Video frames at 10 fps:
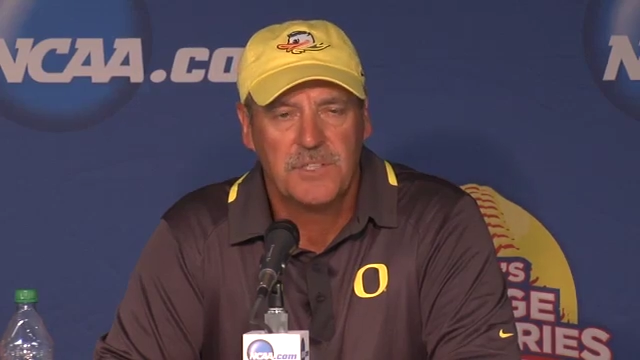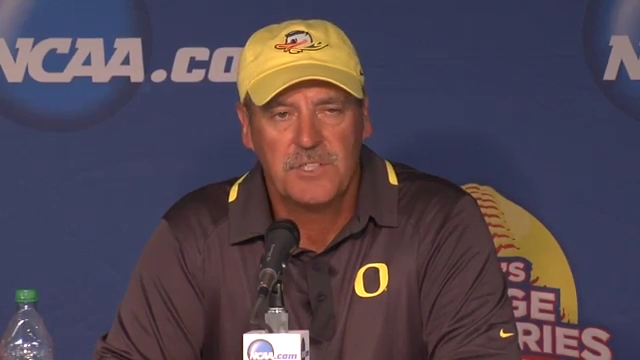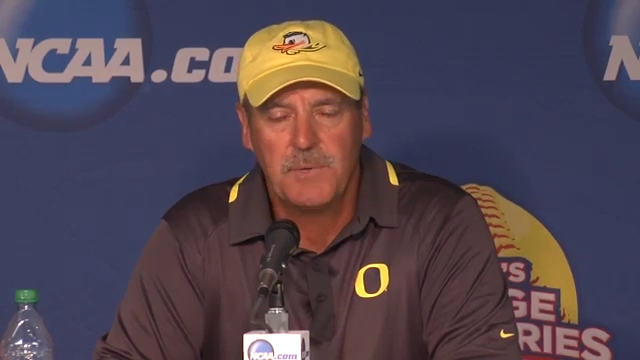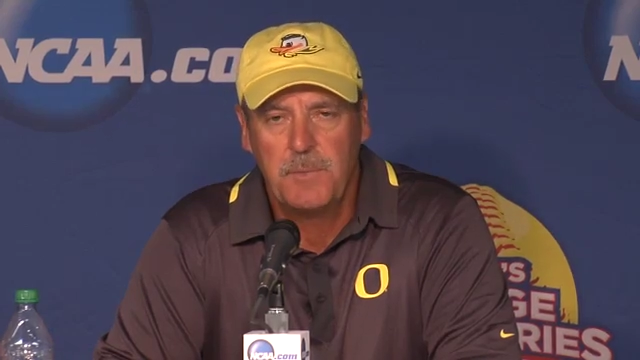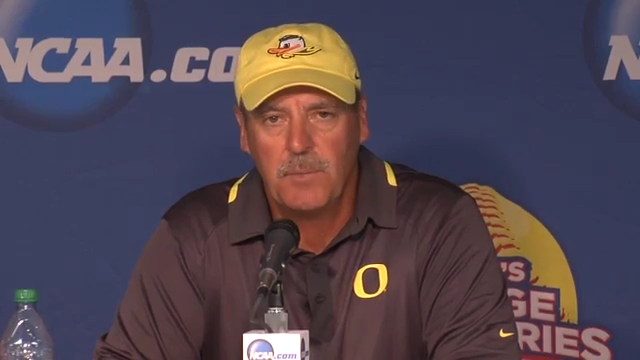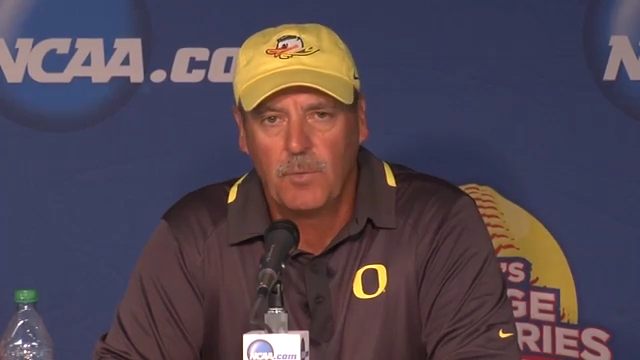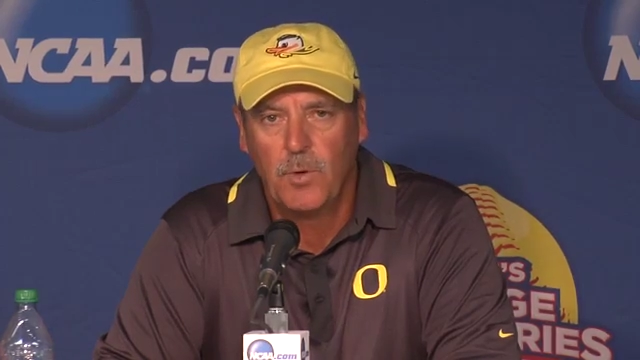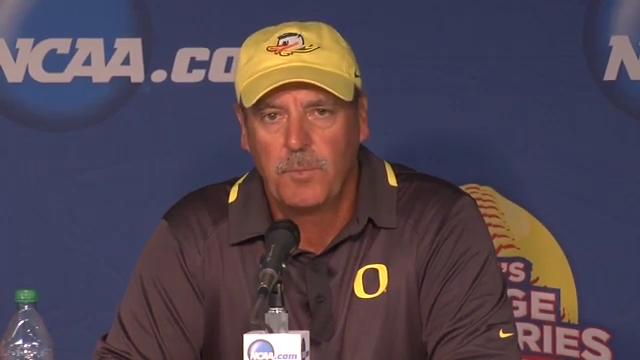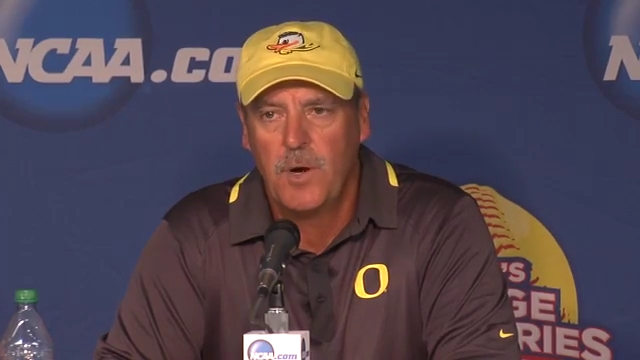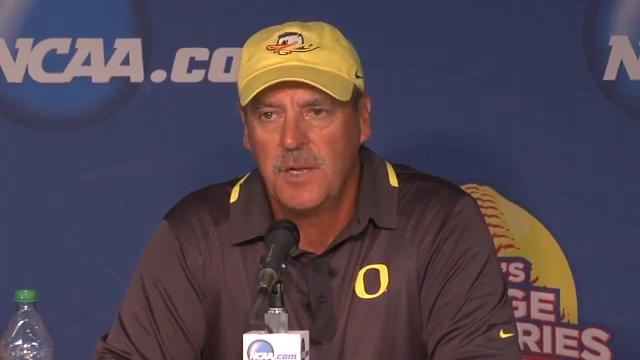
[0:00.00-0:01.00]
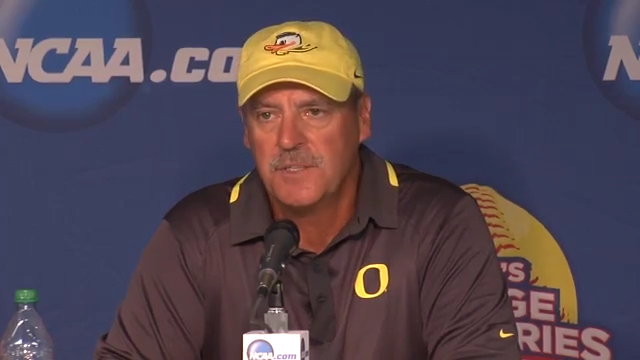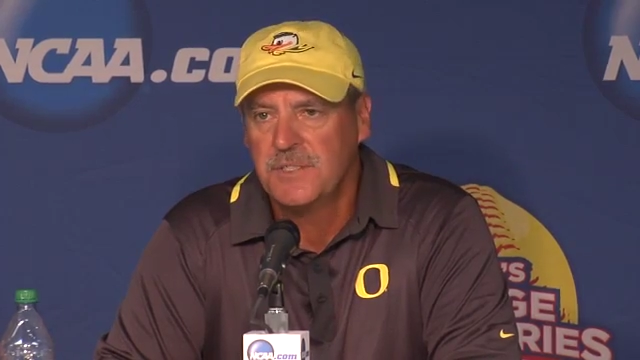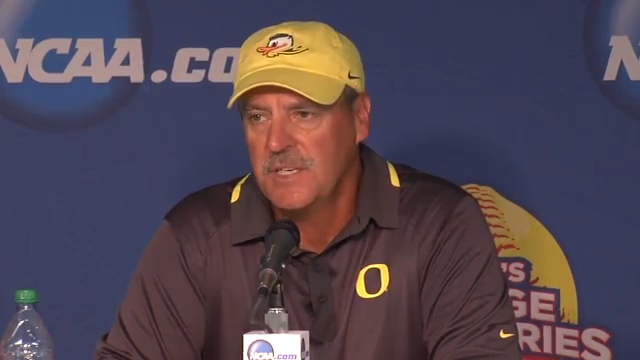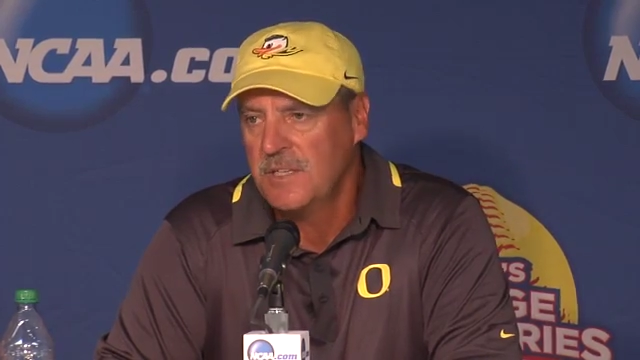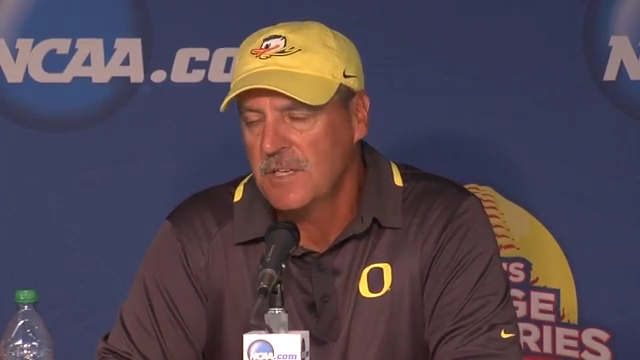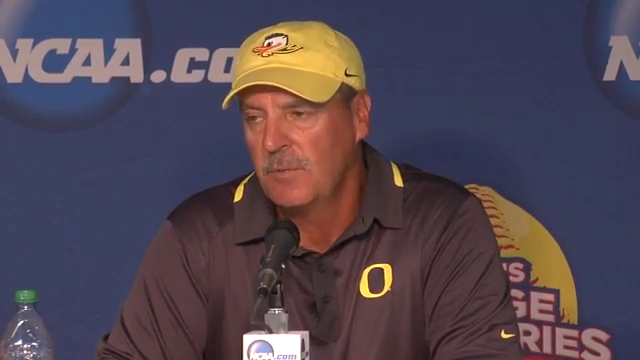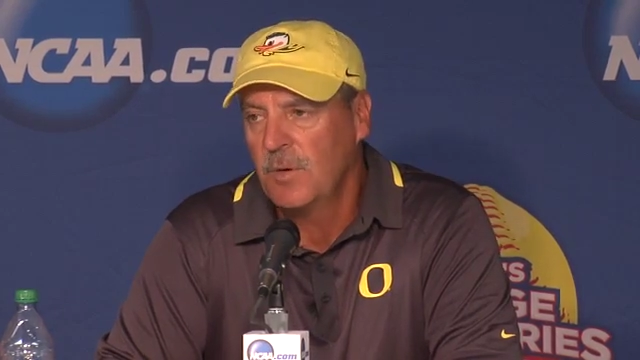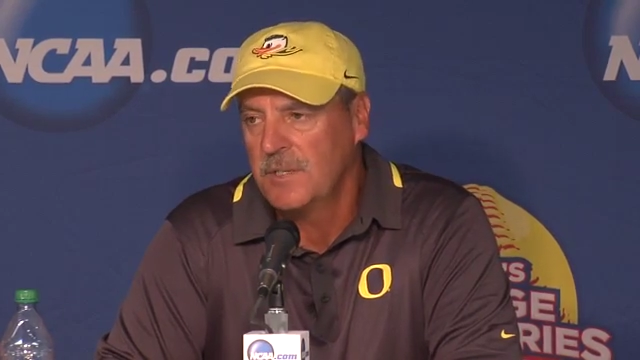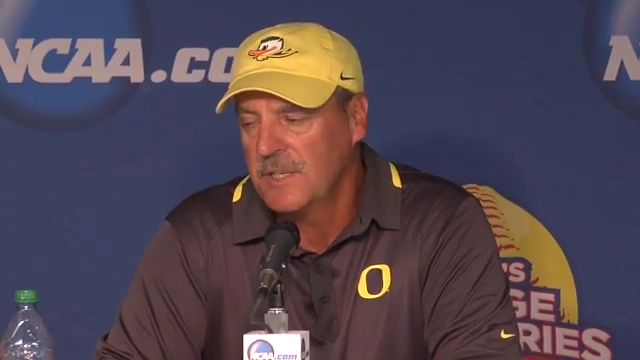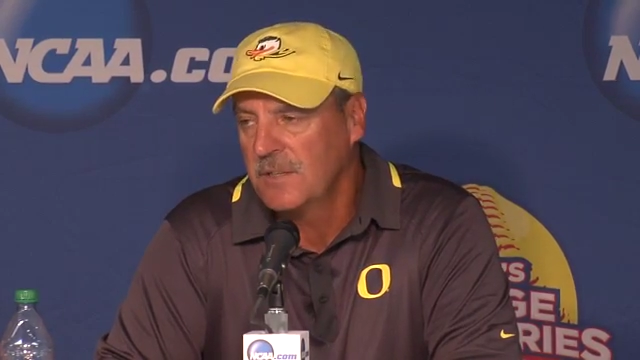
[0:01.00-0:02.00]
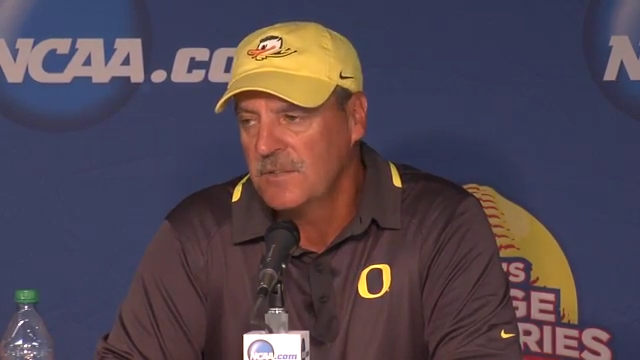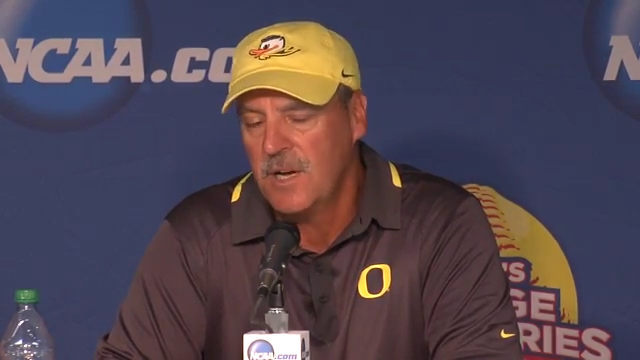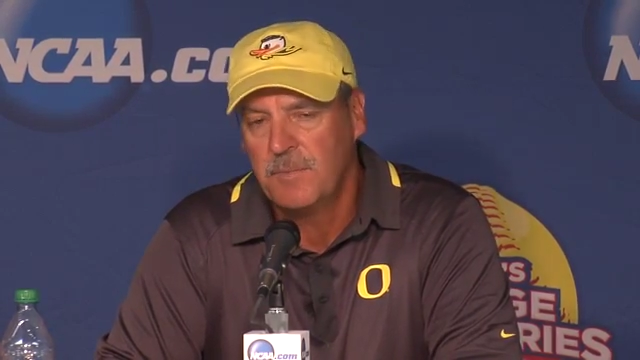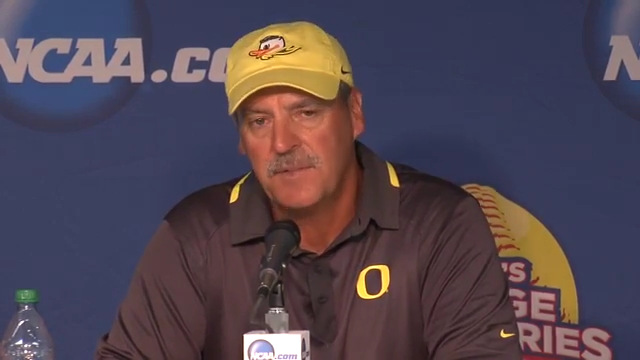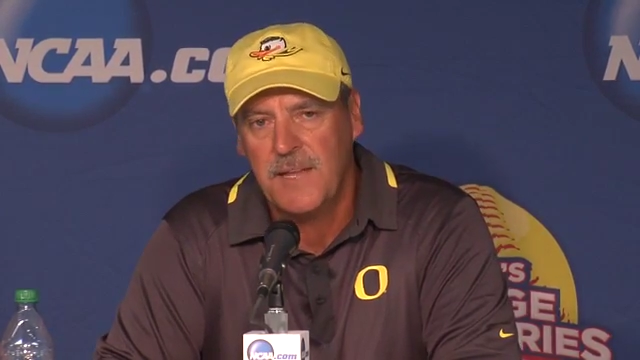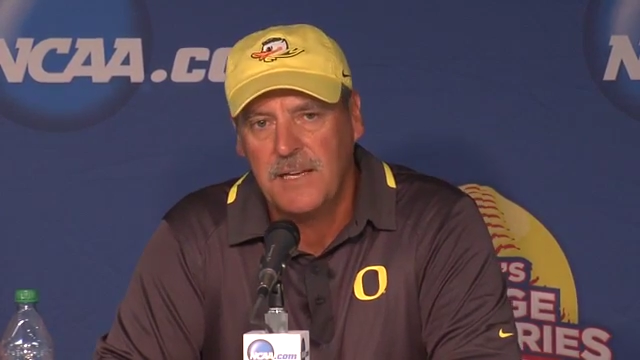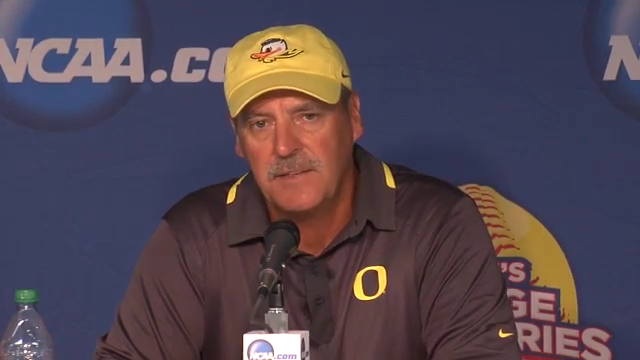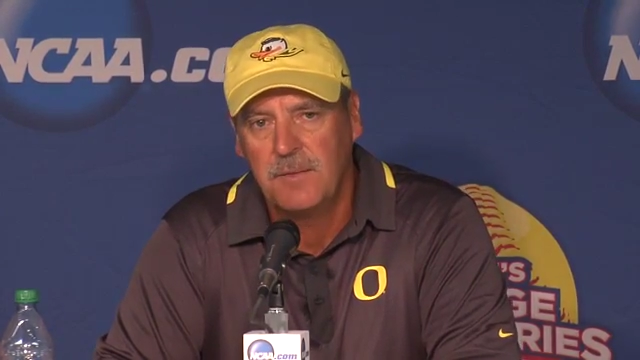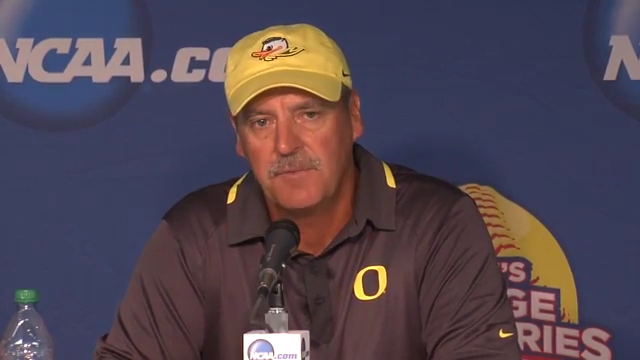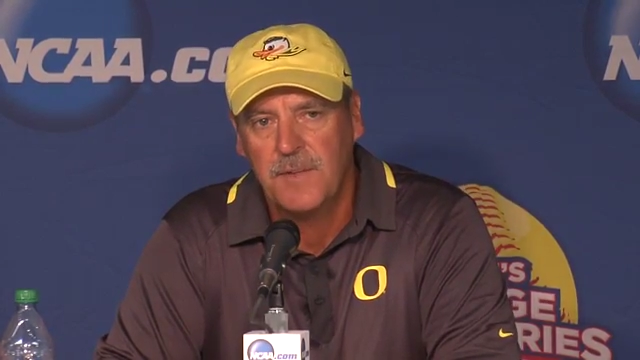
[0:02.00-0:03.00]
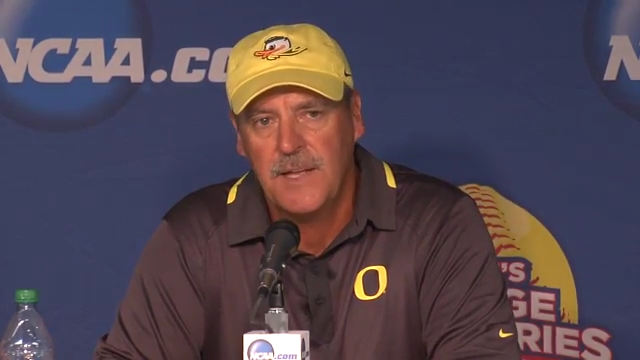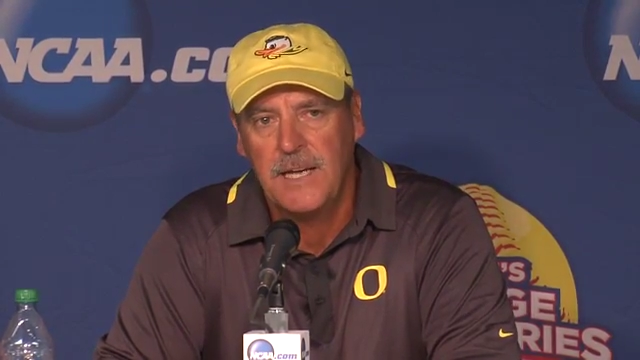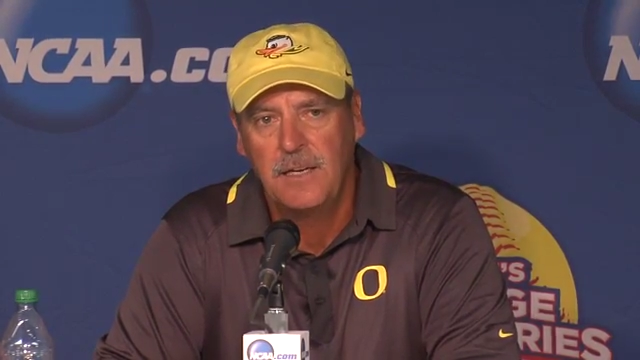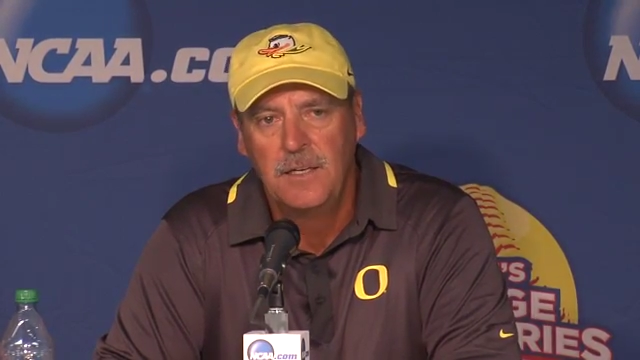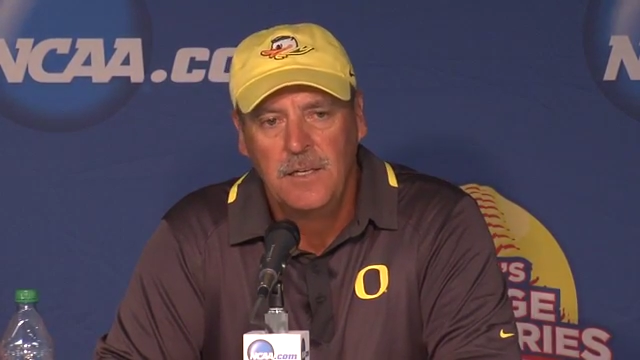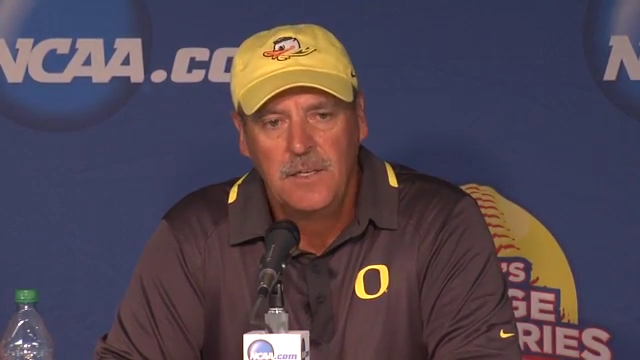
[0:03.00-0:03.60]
There's so many people work behind the scenes. I want to take the time to thank them for that.